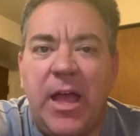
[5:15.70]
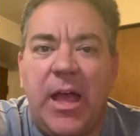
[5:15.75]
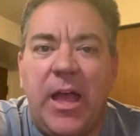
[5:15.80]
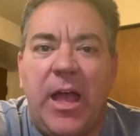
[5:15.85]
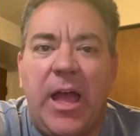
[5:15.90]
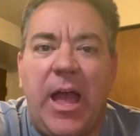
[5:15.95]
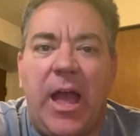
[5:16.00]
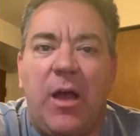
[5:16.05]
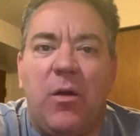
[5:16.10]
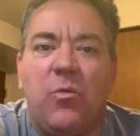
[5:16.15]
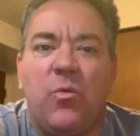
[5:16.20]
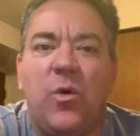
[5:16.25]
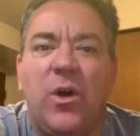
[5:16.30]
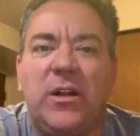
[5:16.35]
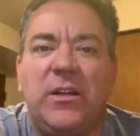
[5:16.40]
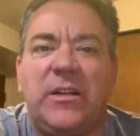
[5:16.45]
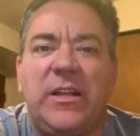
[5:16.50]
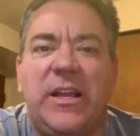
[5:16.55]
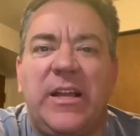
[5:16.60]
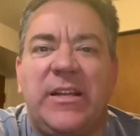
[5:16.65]
And
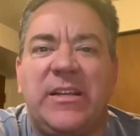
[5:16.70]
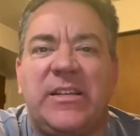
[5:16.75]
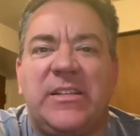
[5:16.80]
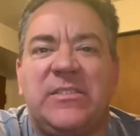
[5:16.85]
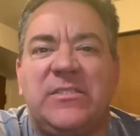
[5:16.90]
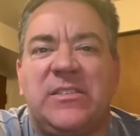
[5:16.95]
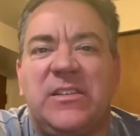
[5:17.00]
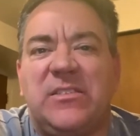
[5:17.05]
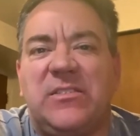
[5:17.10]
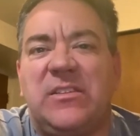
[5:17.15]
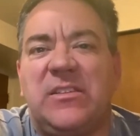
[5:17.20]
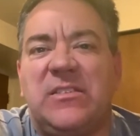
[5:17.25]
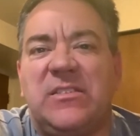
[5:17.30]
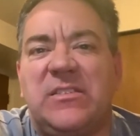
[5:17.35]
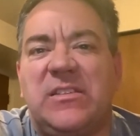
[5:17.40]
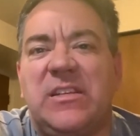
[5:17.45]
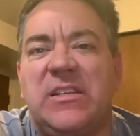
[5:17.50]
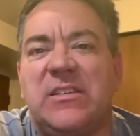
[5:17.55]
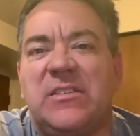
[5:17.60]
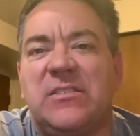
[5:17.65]
one
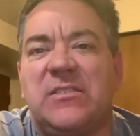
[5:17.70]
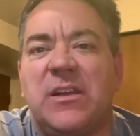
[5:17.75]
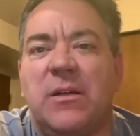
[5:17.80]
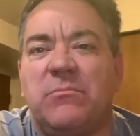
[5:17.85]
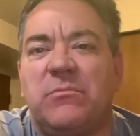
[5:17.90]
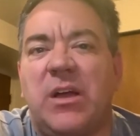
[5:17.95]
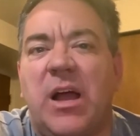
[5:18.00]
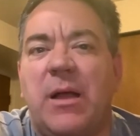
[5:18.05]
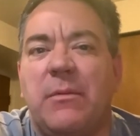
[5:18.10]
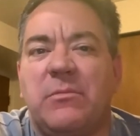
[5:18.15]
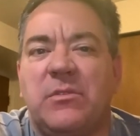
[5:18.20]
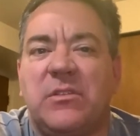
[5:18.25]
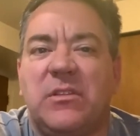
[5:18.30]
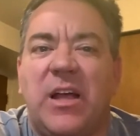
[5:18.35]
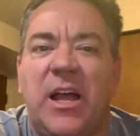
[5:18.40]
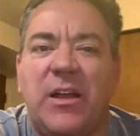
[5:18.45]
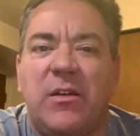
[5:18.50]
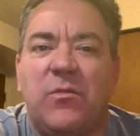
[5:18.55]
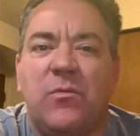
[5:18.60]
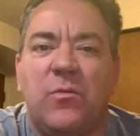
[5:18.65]
inconsistency is sometimes
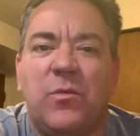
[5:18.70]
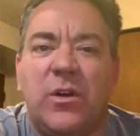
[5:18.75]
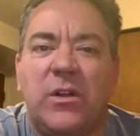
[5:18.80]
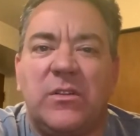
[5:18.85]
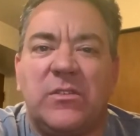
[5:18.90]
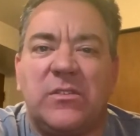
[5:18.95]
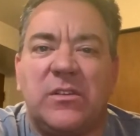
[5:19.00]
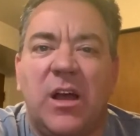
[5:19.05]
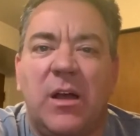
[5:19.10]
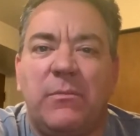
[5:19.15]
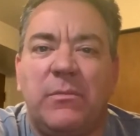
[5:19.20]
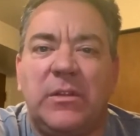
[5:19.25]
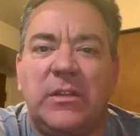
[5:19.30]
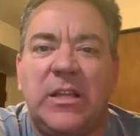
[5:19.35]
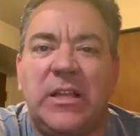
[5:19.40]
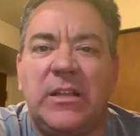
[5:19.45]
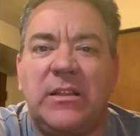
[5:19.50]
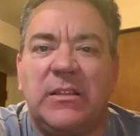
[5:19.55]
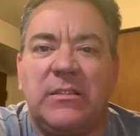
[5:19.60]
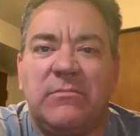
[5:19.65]
like what is
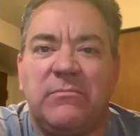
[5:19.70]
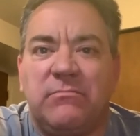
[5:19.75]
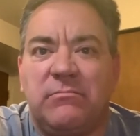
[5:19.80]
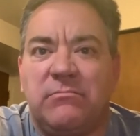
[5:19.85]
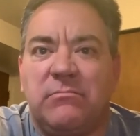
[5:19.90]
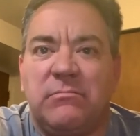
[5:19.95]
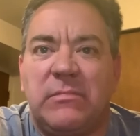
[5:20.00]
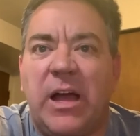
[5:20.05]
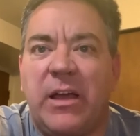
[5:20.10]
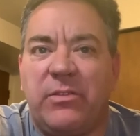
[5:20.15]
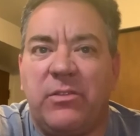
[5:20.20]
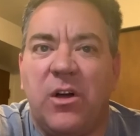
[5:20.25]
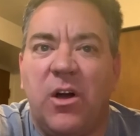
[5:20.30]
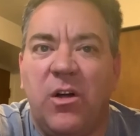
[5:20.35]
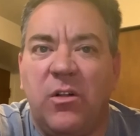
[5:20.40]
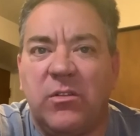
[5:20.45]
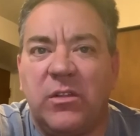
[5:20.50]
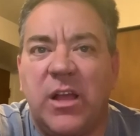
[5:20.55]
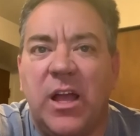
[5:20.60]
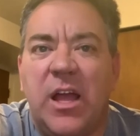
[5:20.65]
commonly like the
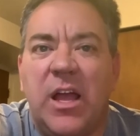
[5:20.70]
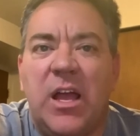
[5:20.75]
Hulk.